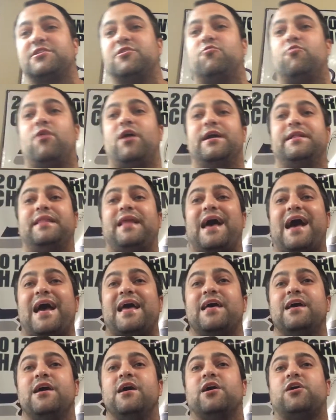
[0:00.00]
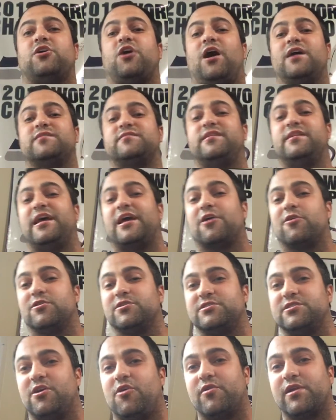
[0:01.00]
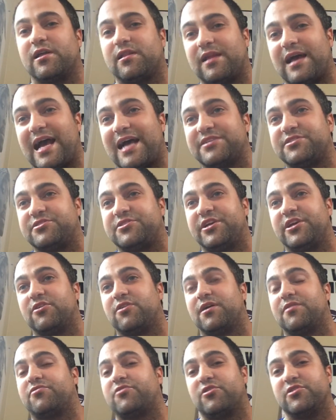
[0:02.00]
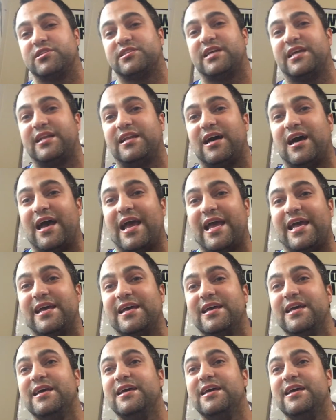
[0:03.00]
the one that costed Arizona last year on Thursday night.